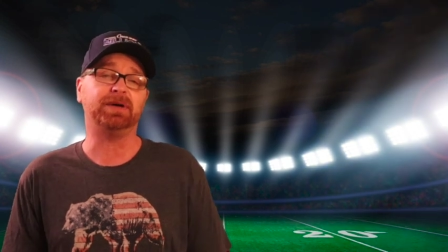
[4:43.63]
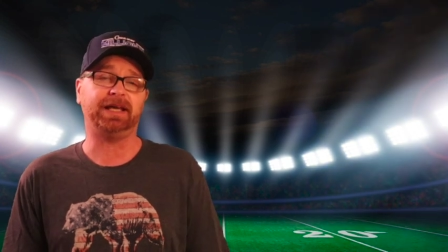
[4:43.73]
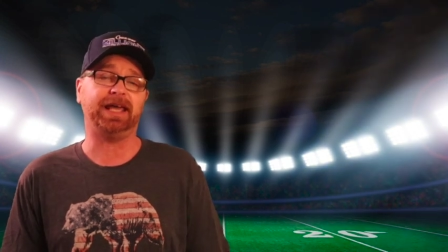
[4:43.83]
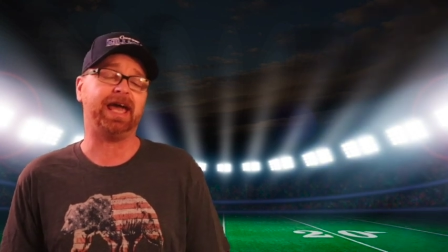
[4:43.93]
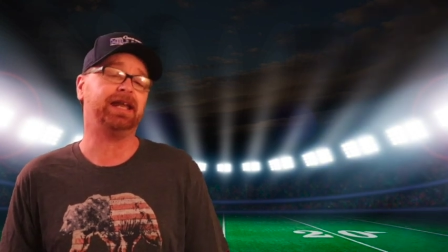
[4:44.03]
but
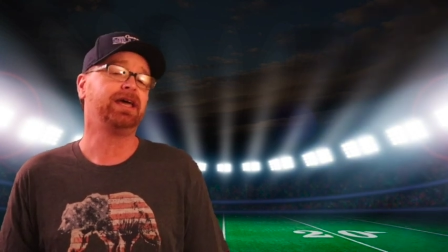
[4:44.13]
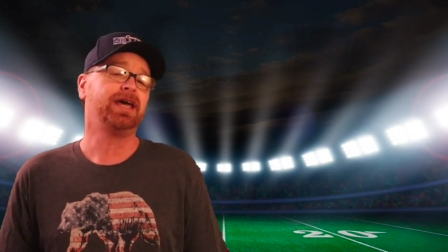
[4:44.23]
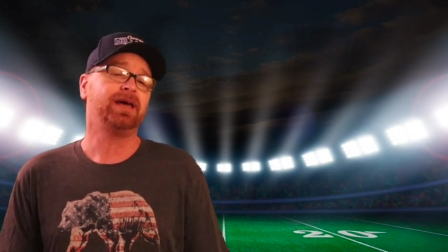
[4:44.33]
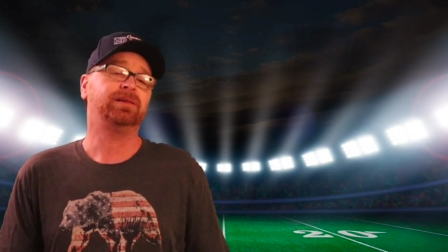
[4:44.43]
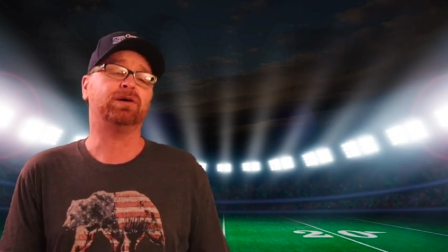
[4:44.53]
again,
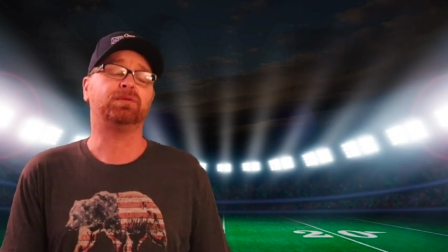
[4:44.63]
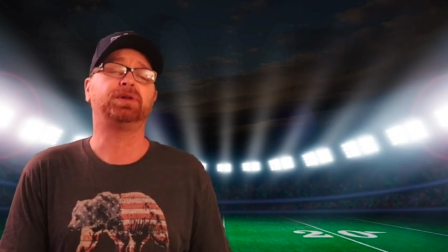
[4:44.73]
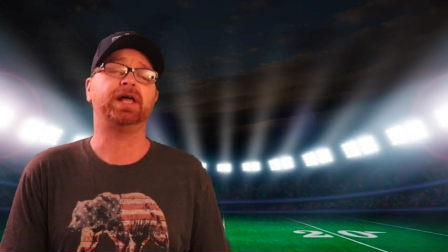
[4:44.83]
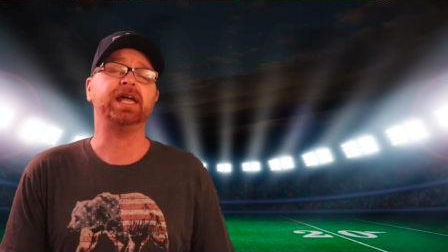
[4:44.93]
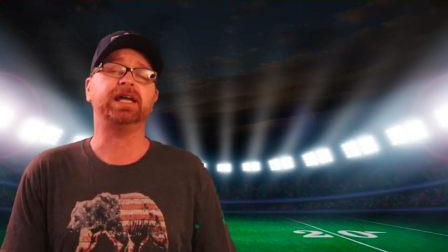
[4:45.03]
they were
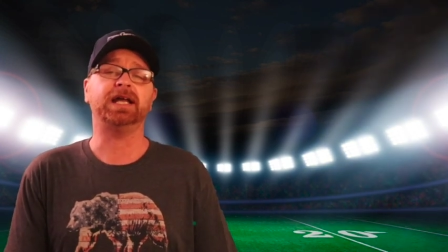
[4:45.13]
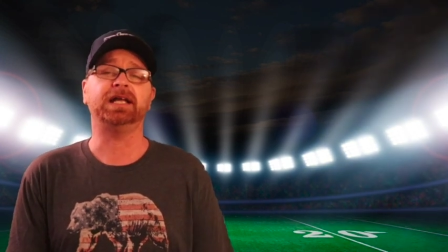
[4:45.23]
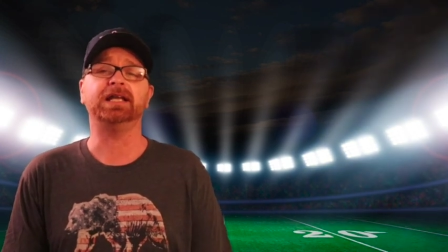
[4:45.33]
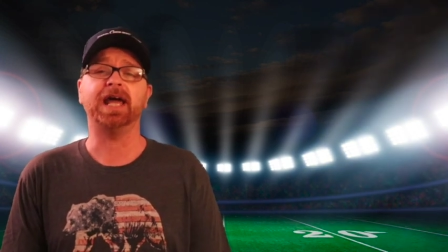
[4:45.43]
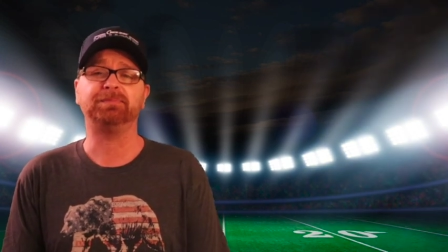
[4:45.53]
playing an
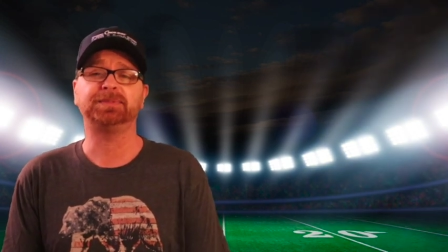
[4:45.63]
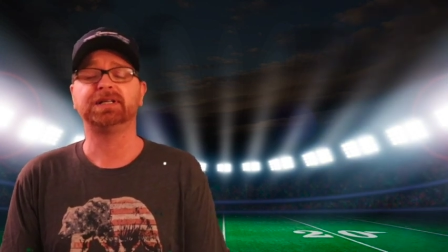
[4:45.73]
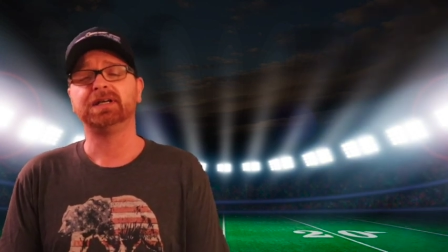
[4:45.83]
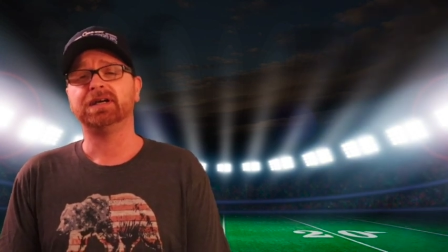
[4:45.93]
inept